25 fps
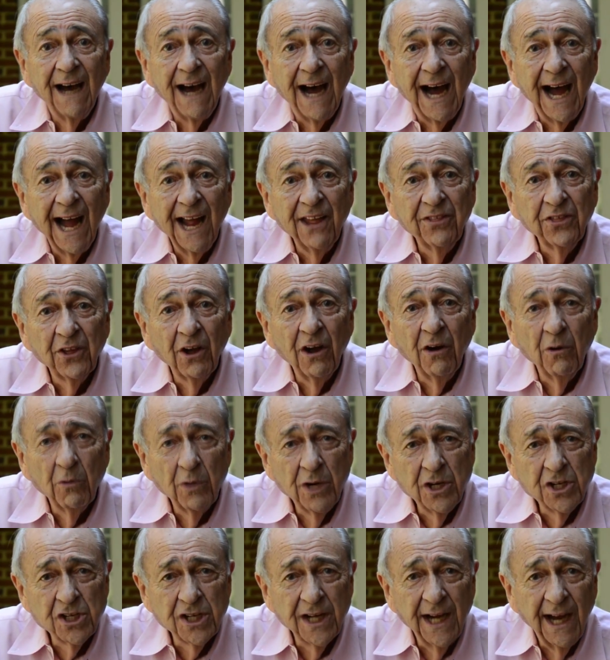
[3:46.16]
I thought
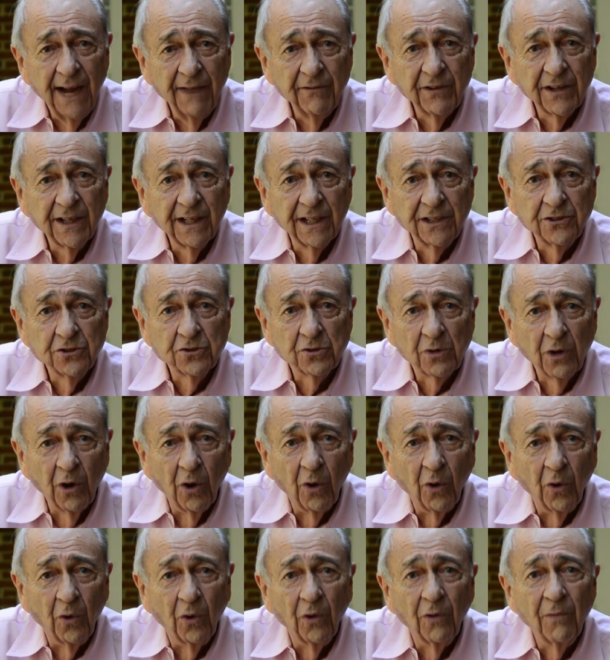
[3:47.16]
we should have a
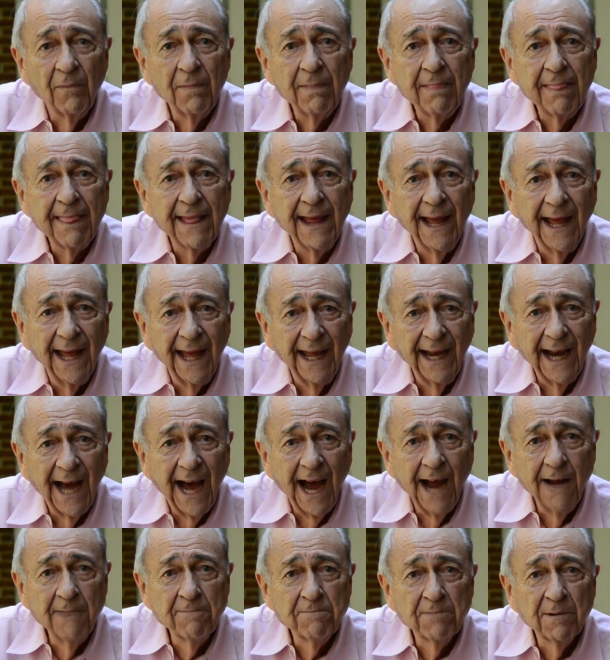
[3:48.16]
control. And
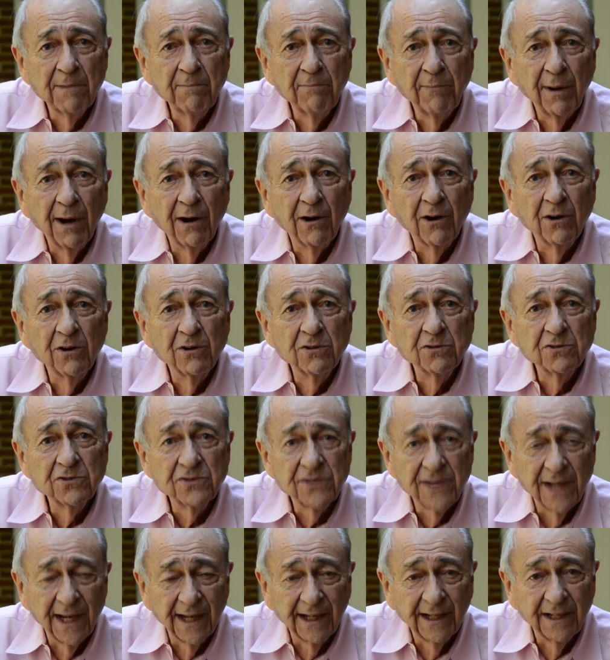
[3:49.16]
I
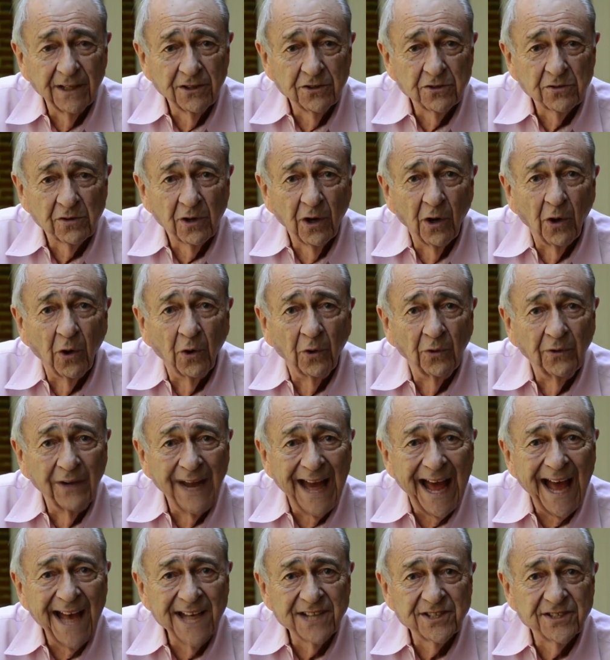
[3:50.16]
proposed a control.
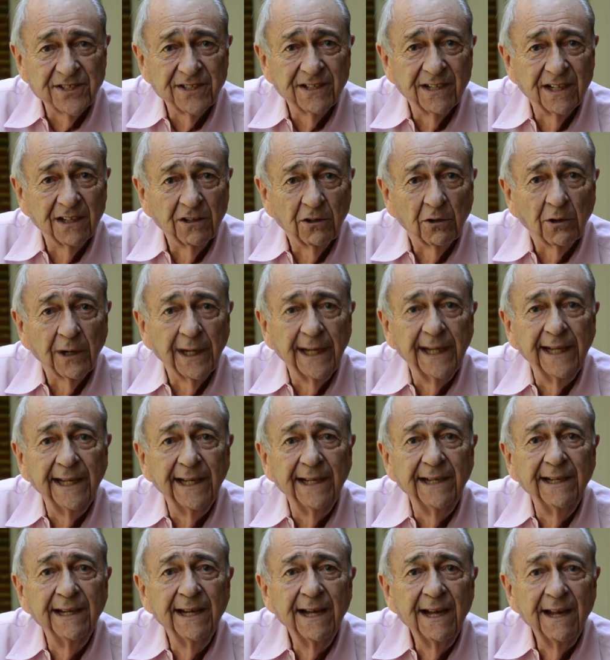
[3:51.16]
NASA
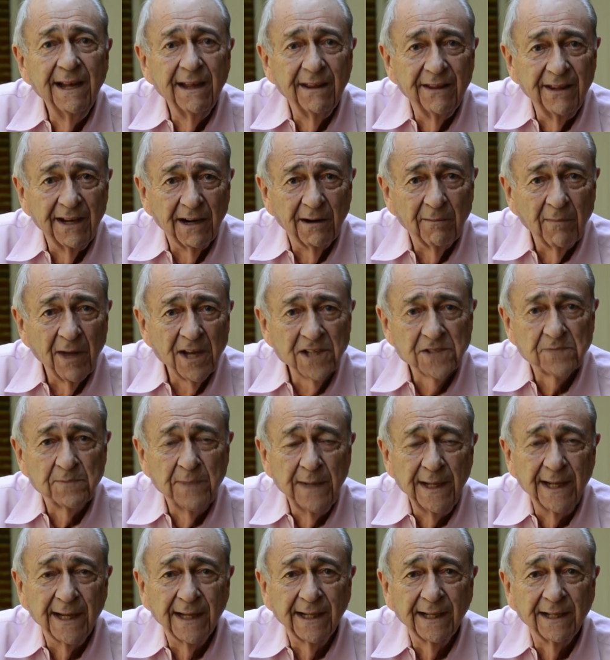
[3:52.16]
agreed there must
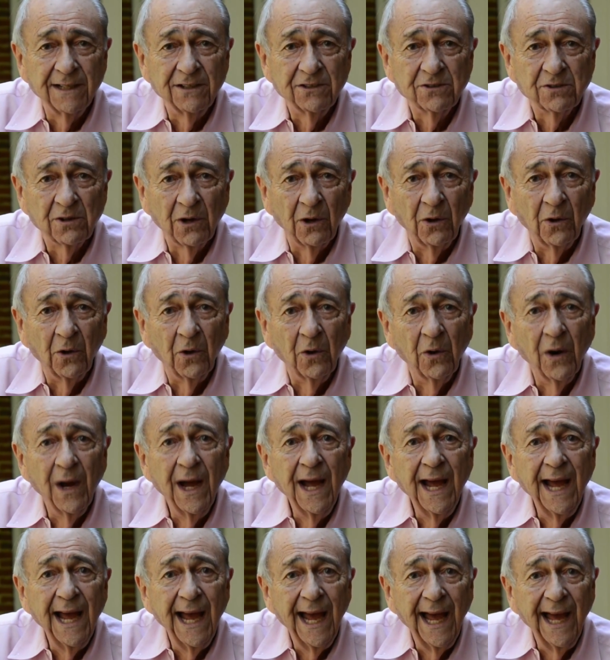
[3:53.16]
be a control,
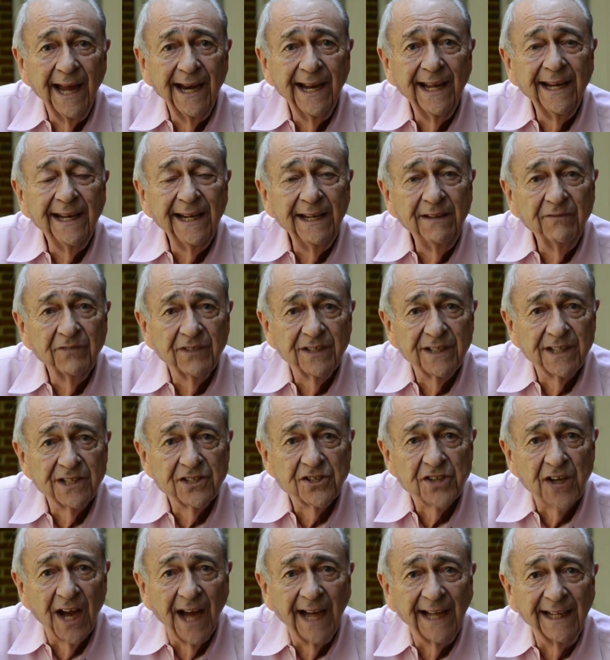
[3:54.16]
and it even
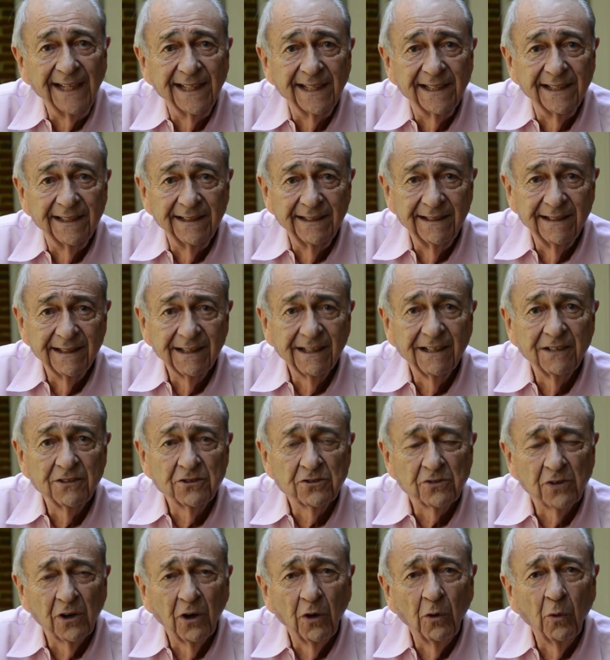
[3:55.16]
designed it. The
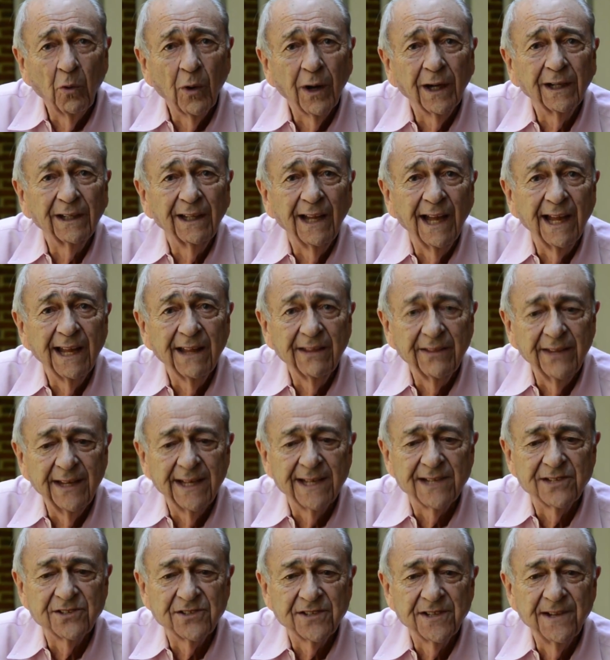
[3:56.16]
control worked like
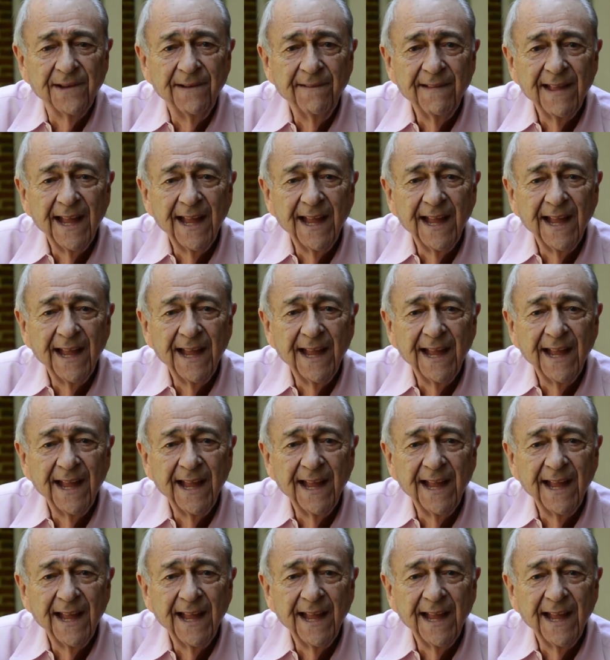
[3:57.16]
this.